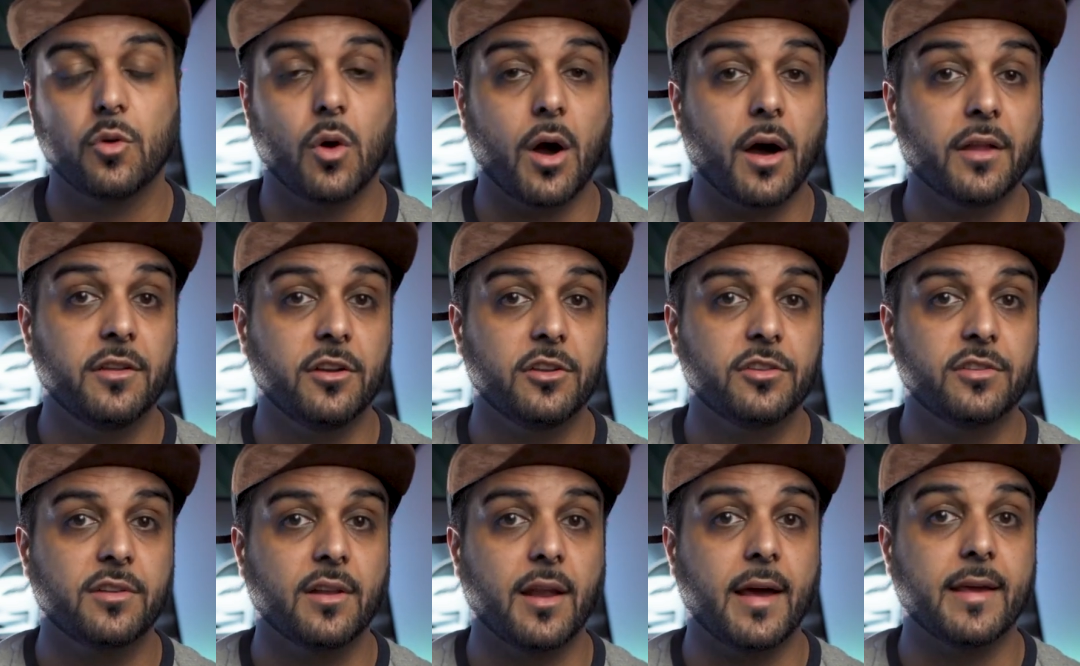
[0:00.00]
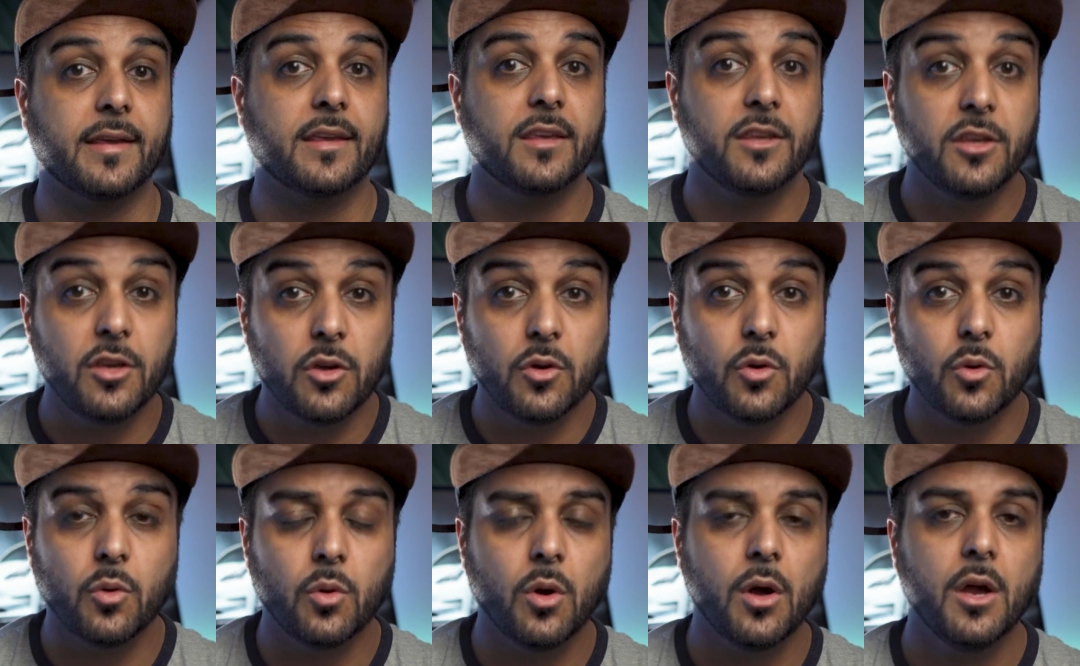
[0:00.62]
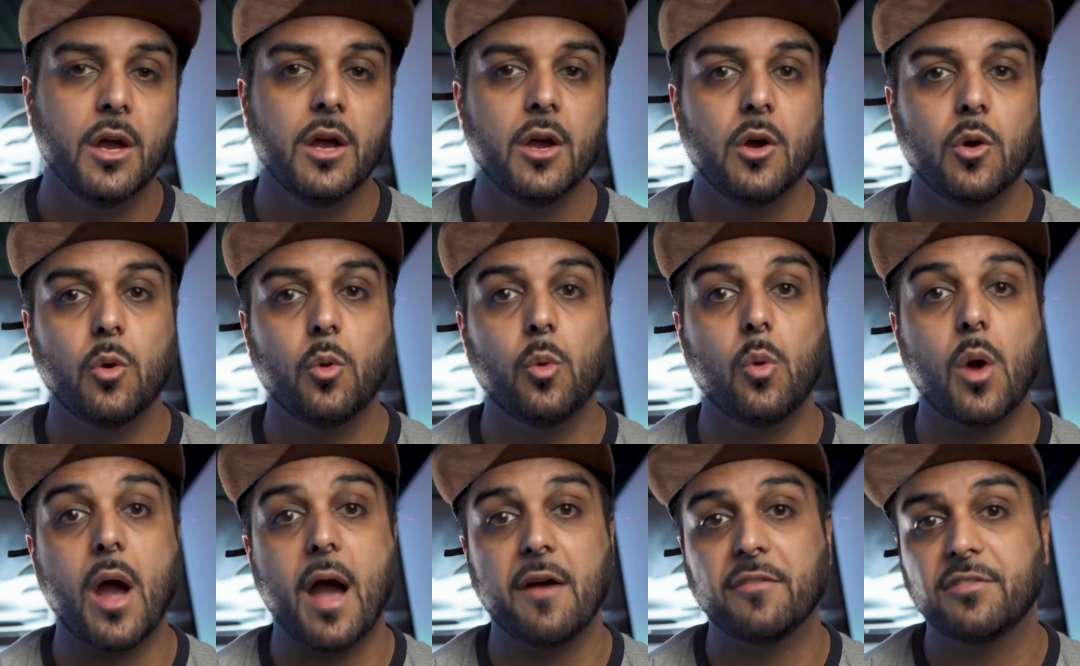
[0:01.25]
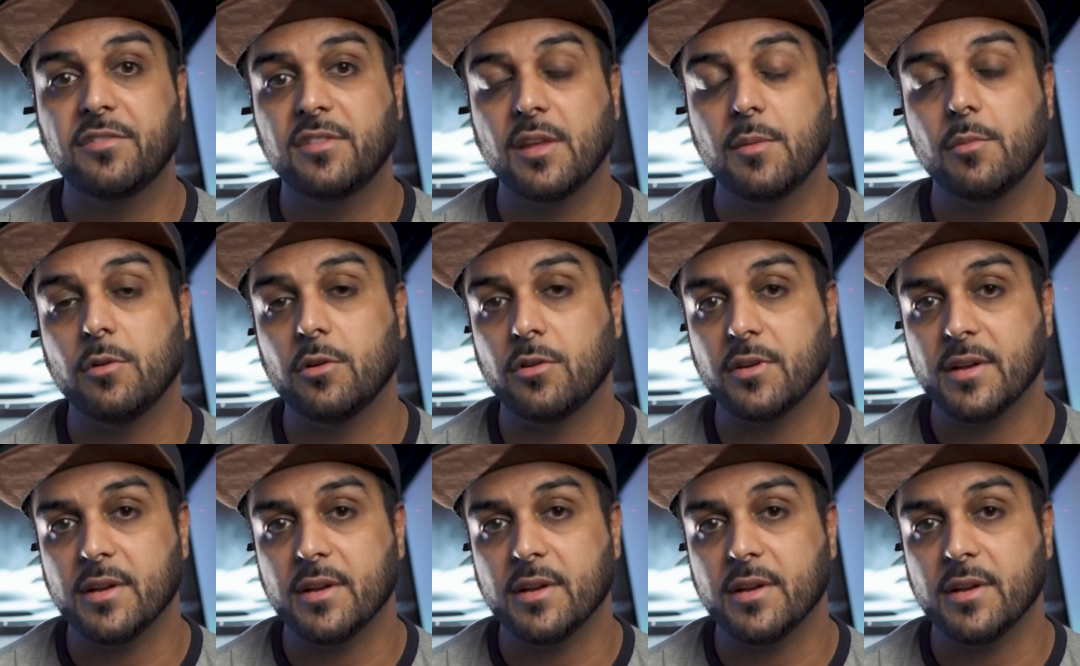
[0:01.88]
others like you who have similar